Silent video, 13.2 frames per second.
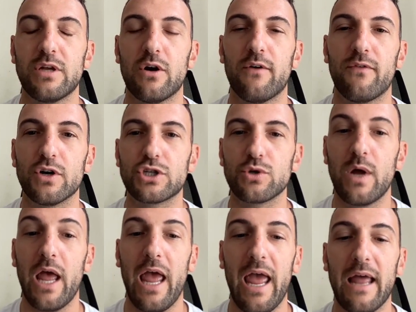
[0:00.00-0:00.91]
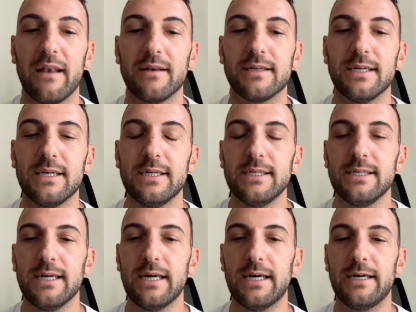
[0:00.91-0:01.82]
So Terra Virtua and
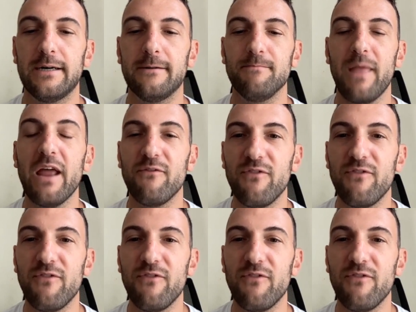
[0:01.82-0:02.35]
um,